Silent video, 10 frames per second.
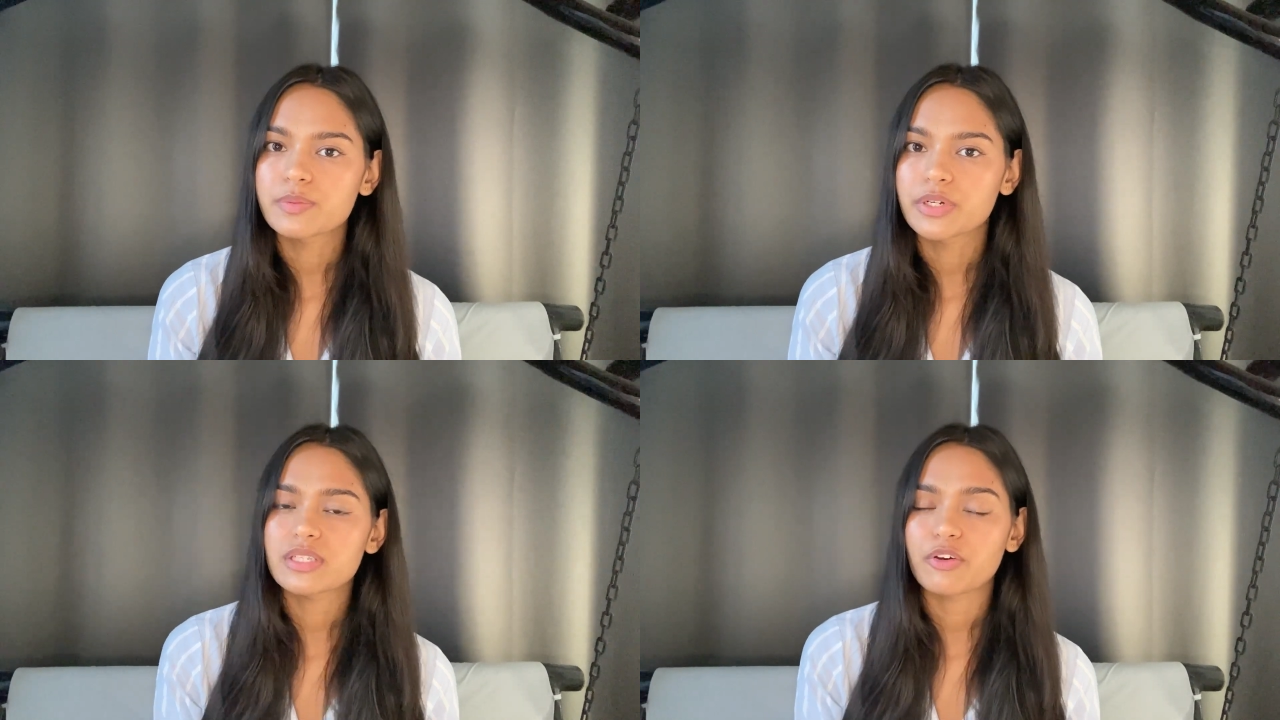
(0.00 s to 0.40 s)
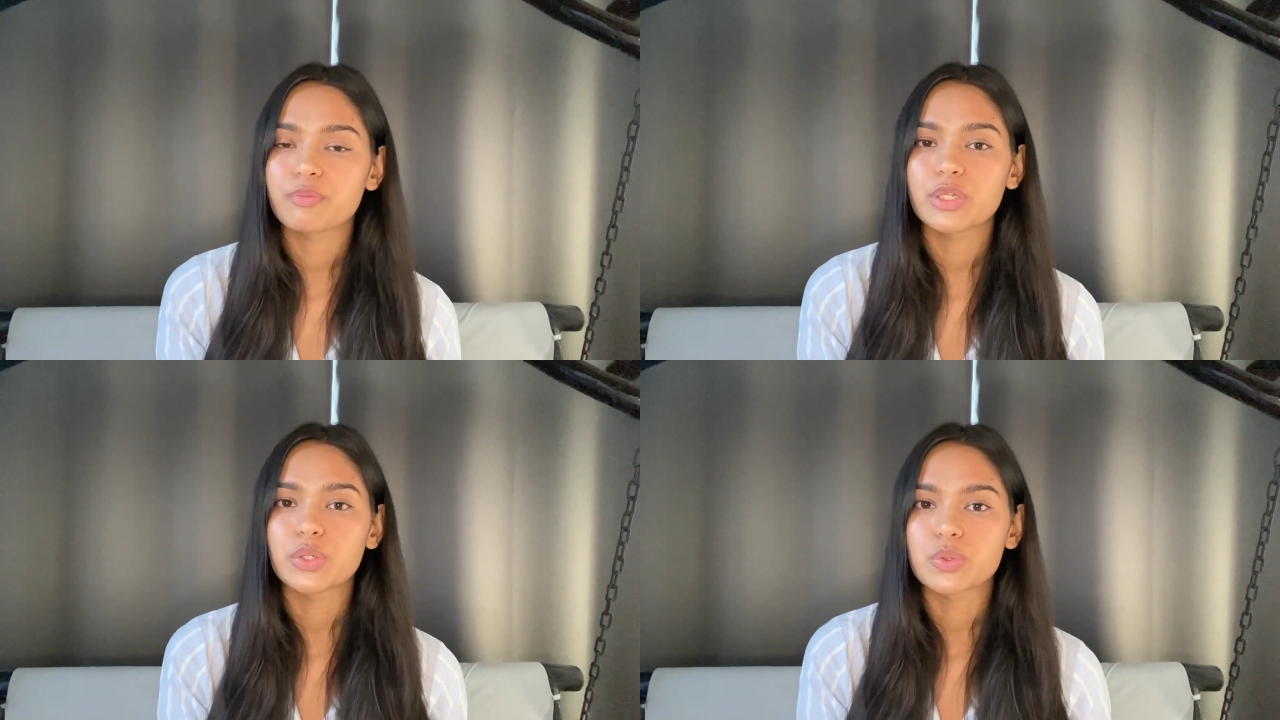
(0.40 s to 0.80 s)
because I've
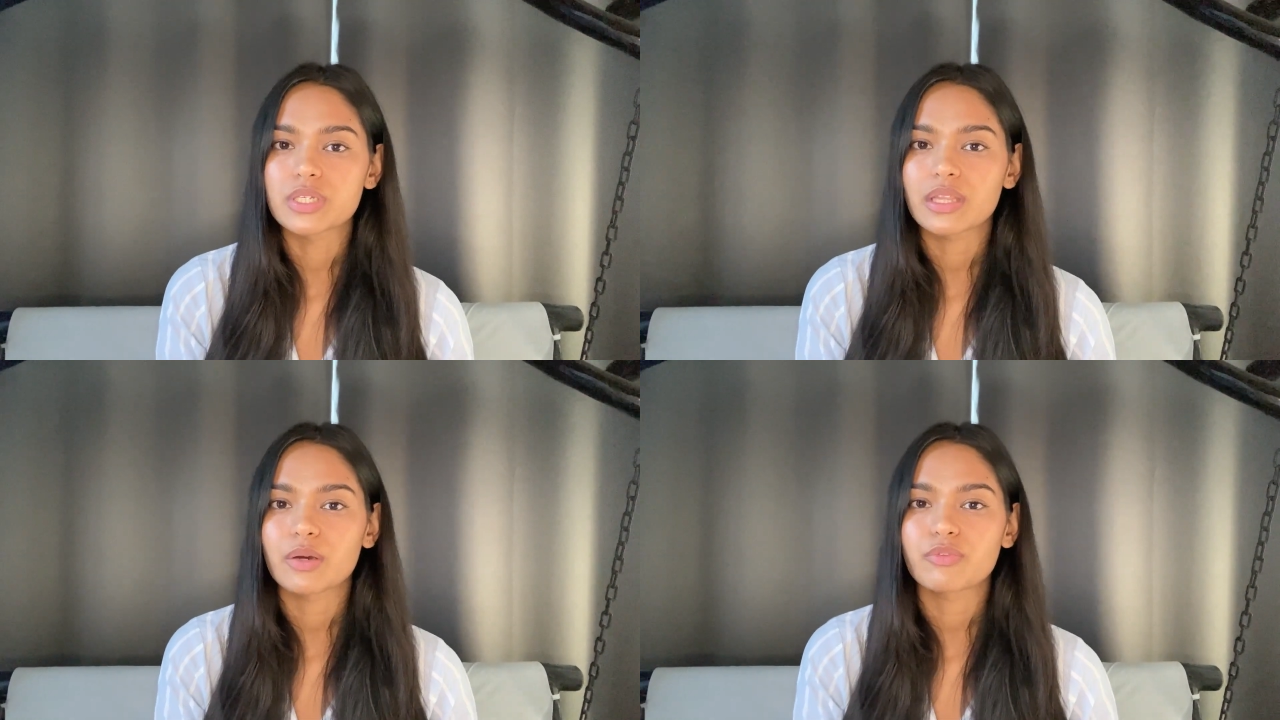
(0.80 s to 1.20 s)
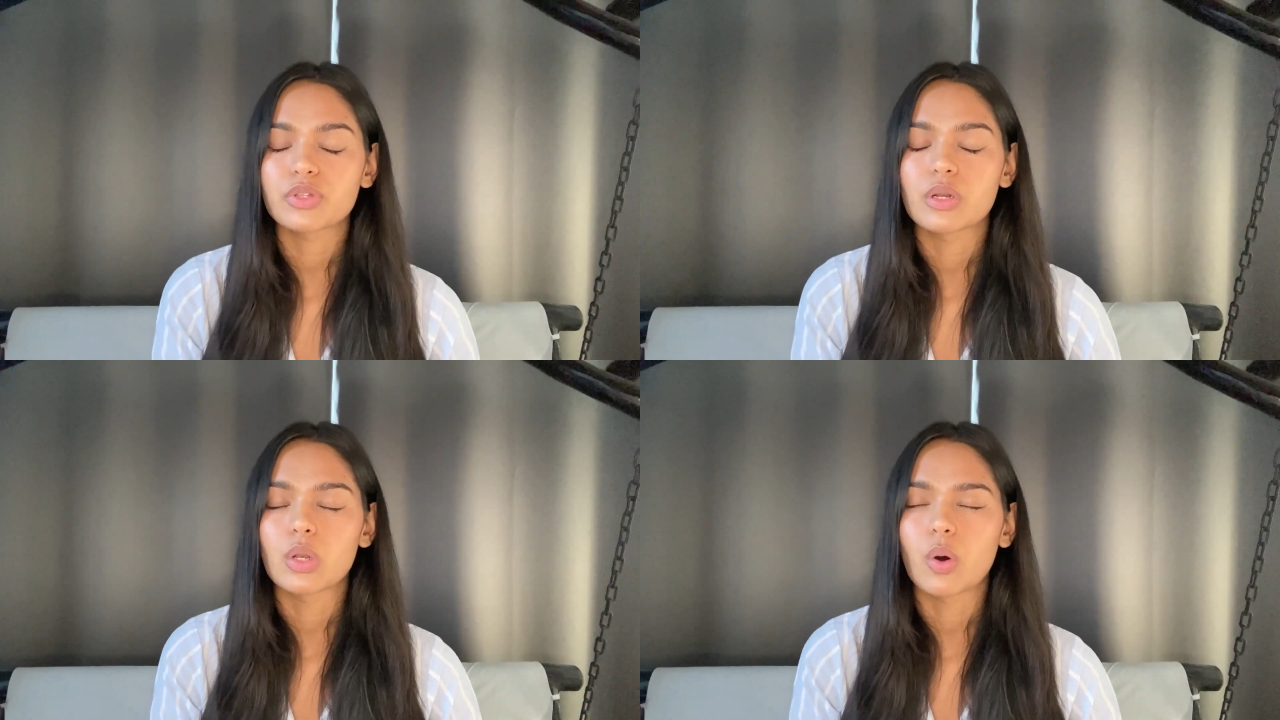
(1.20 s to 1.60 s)
been using them for
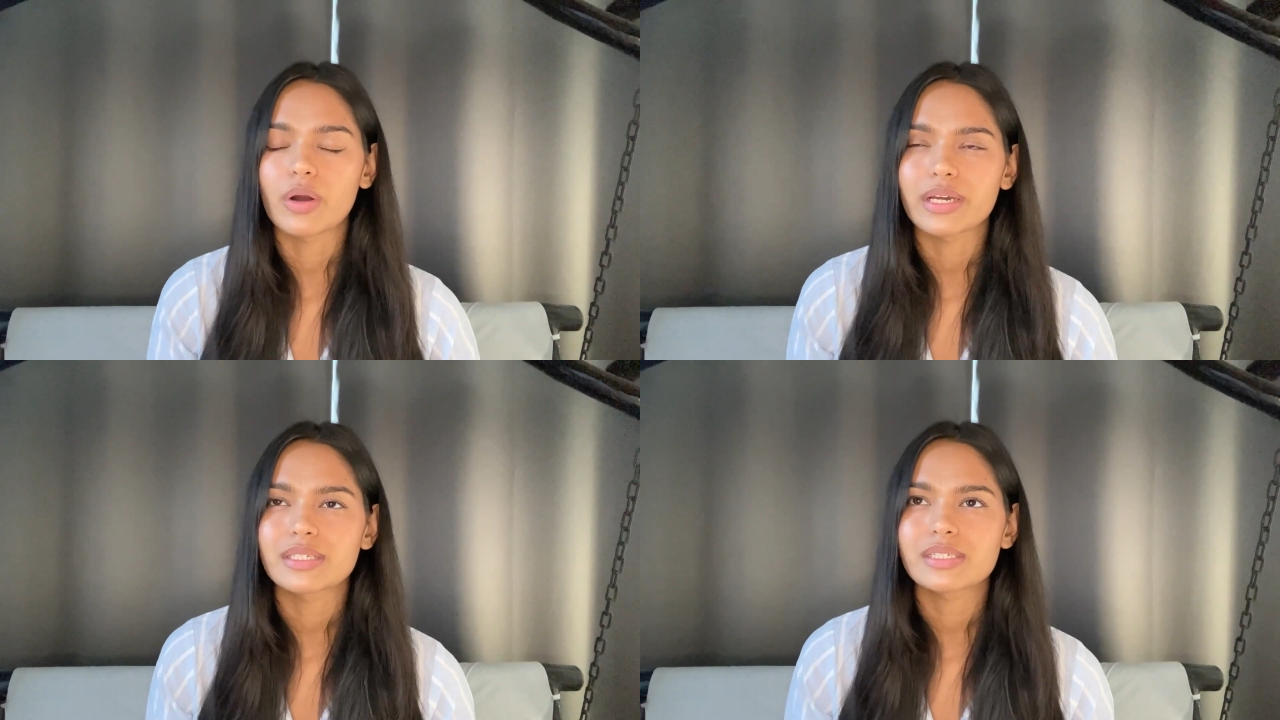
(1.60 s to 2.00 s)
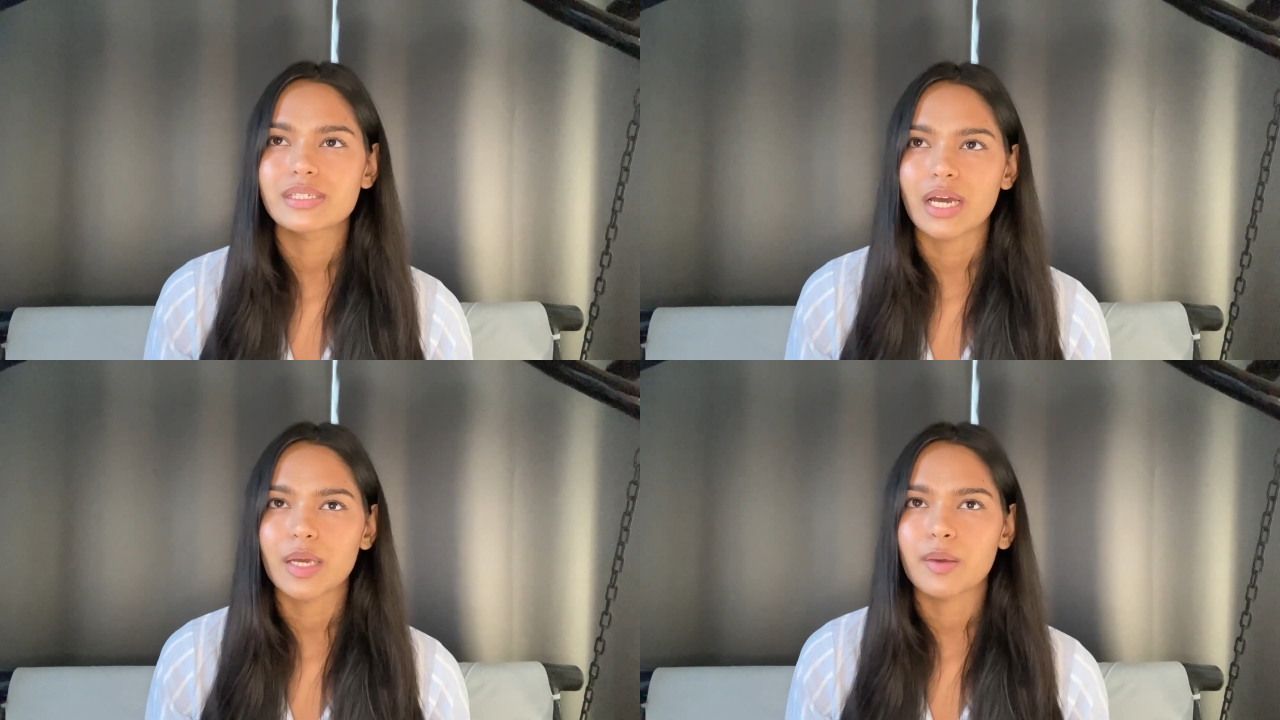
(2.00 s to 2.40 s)
the longest
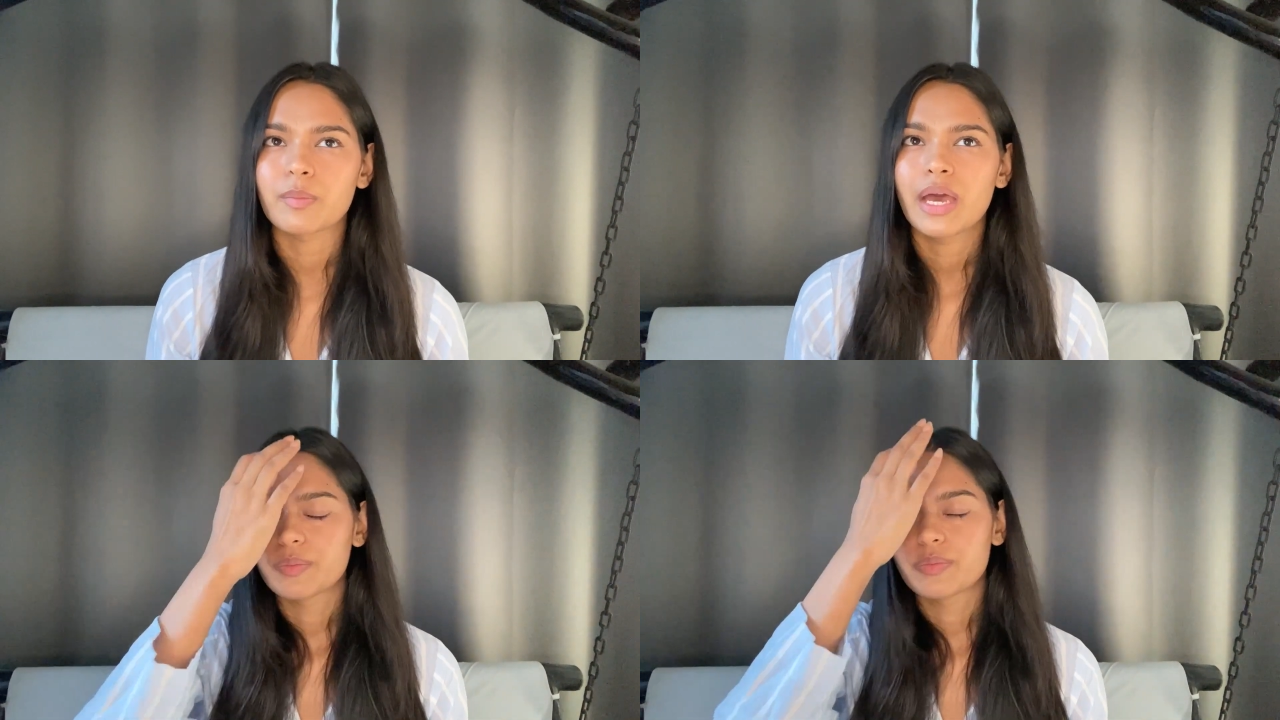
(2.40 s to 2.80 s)
time.